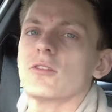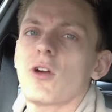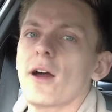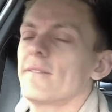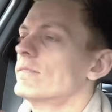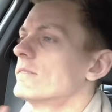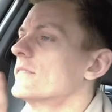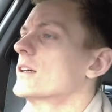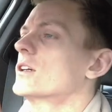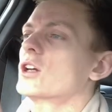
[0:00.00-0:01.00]
Right,
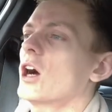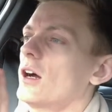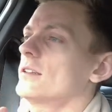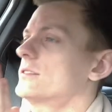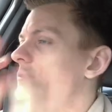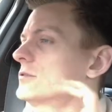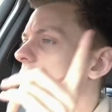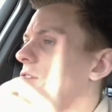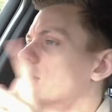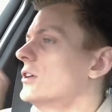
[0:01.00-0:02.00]
guys,
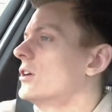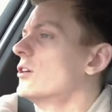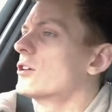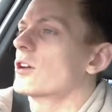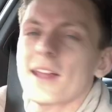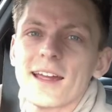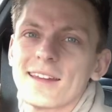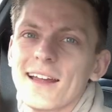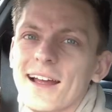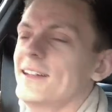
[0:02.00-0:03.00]
good day
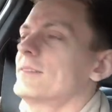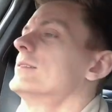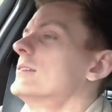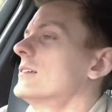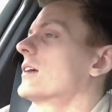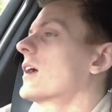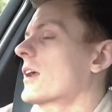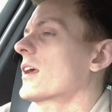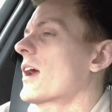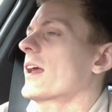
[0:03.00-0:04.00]
today.
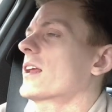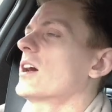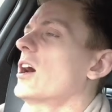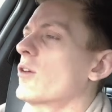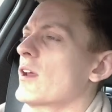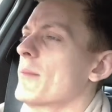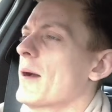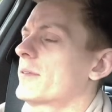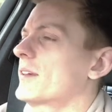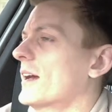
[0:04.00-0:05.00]
Gonna go and get the car
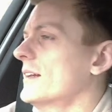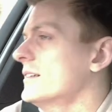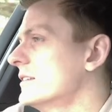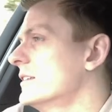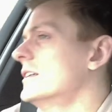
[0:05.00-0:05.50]
remapped again.